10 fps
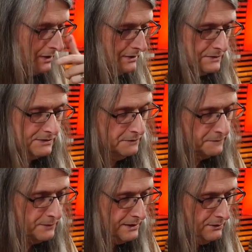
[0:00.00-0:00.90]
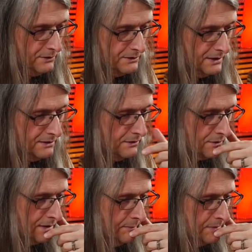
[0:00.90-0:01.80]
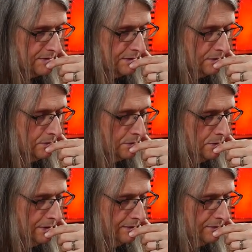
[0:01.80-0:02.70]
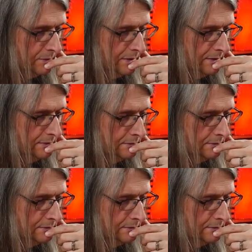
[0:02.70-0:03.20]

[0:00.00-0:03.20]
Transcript: Well, it's still free. You can get another yeah. compass and a gold coin if you want.